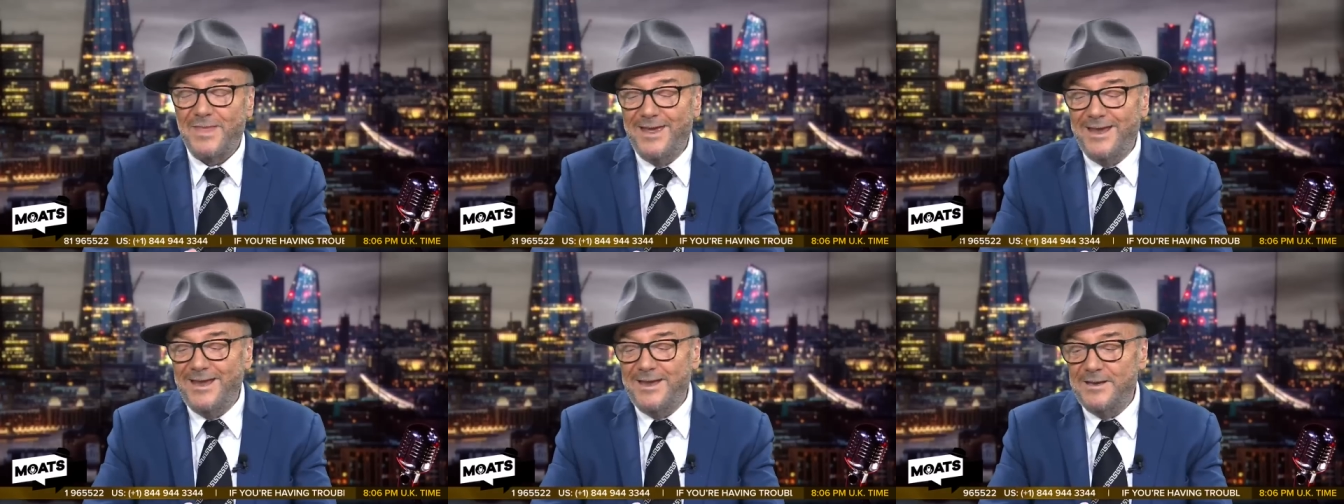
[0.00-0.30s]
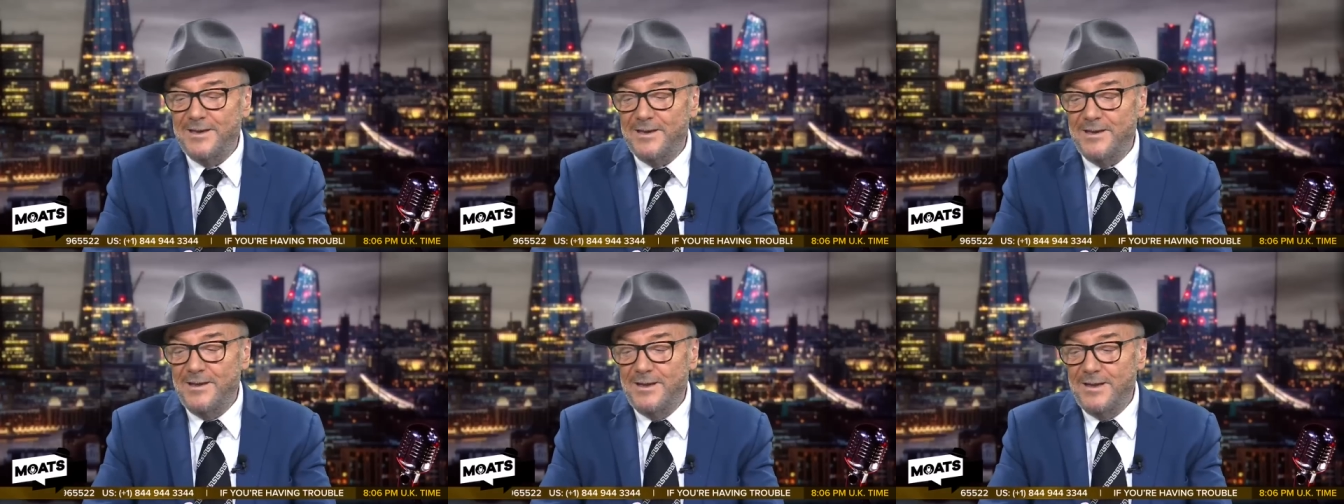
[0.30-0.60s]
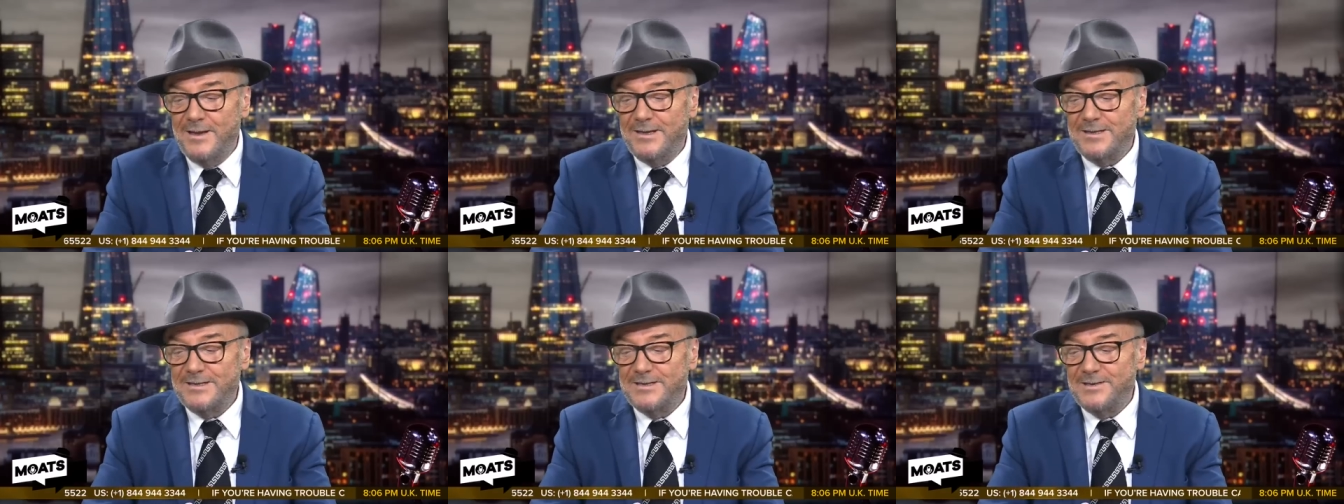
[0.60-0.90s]
in
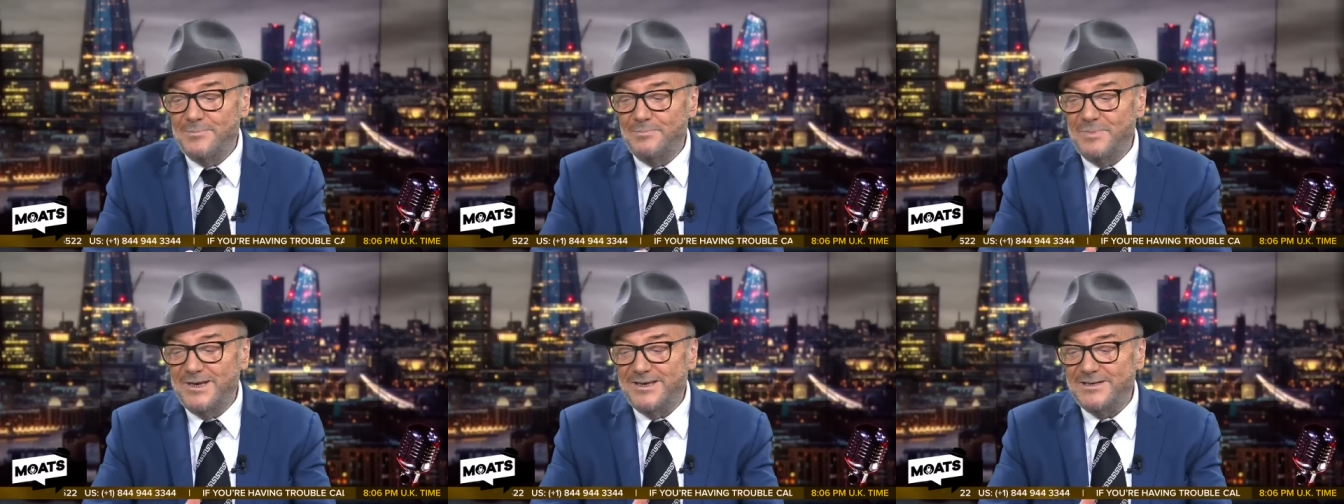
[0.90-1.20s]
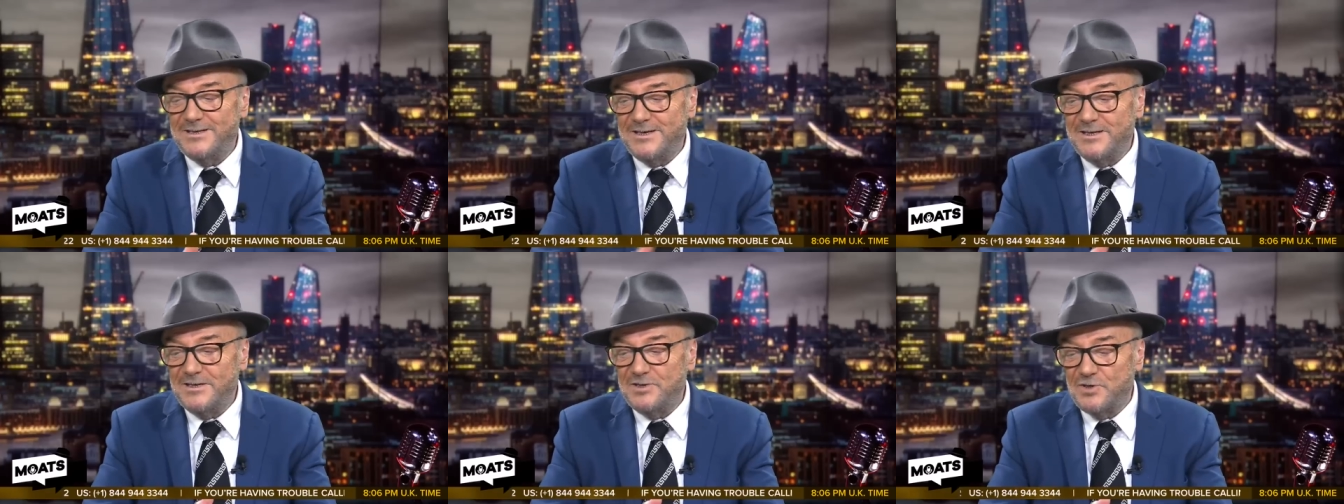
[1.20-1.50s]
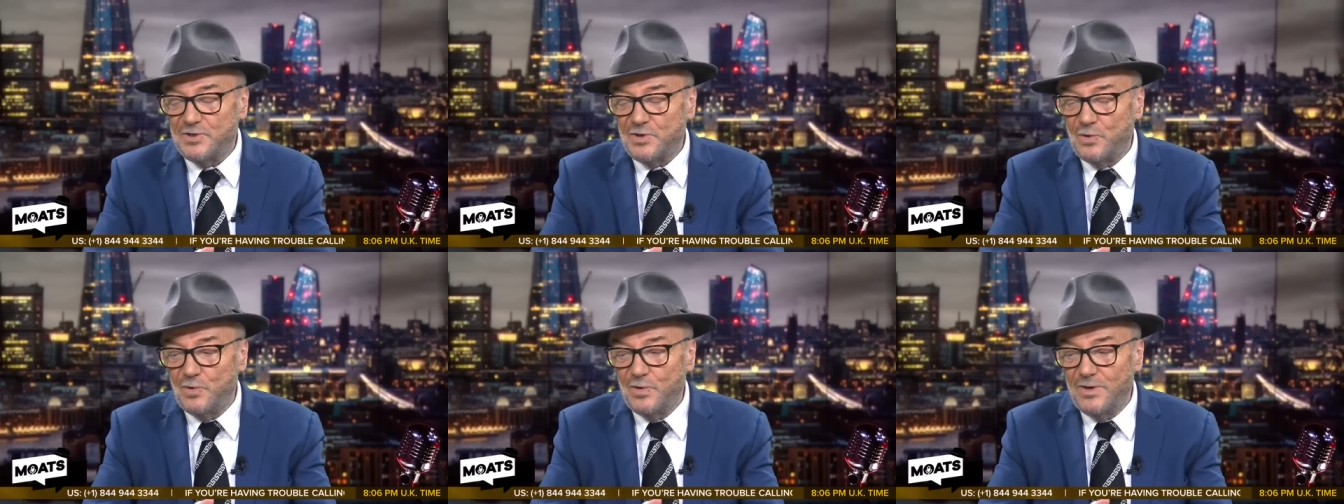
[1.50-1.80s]
Tbilisi.
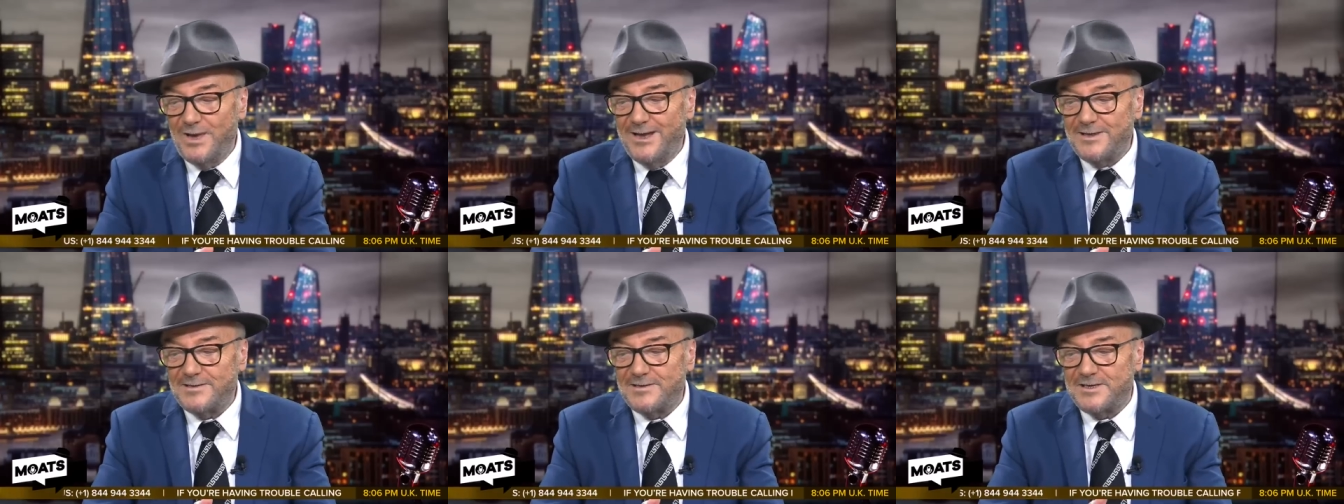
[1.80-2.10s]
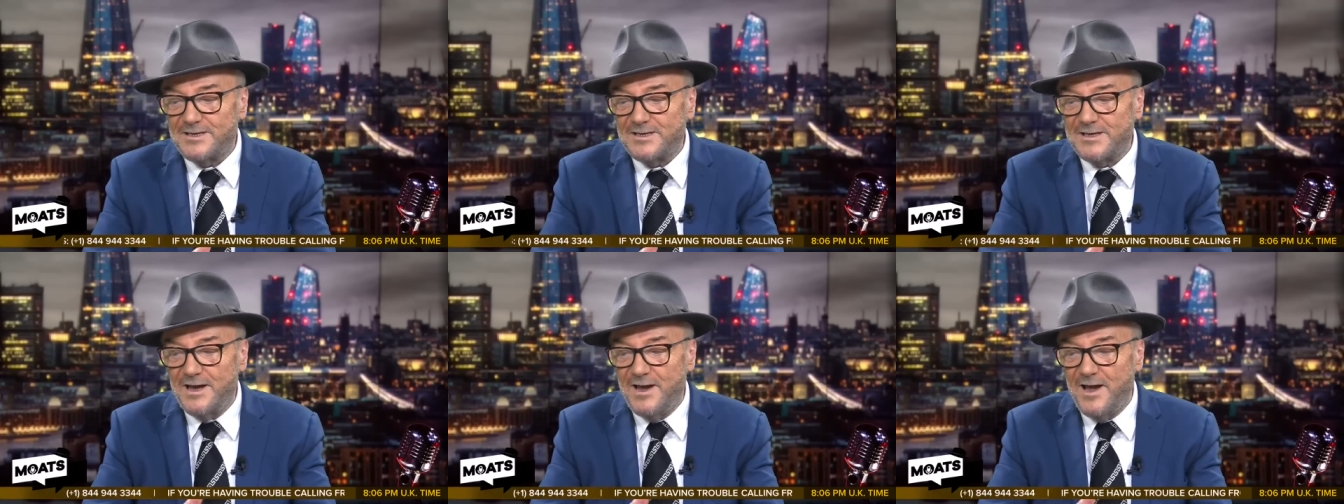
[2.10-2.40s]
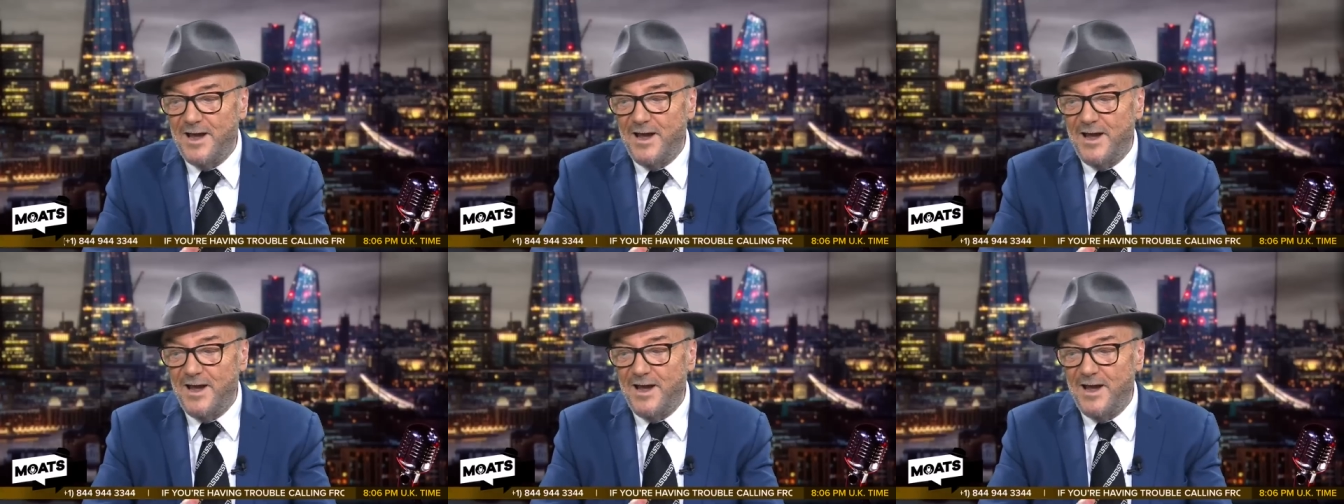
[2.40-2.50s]
So let's